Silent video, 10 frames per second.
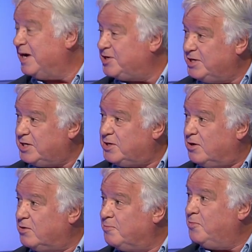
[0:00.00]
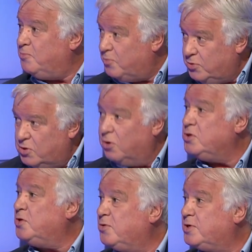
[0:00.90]
batteries at all, not
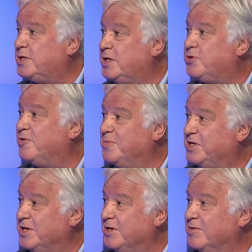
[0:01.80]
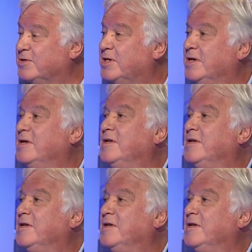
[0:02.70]
use these raw materials.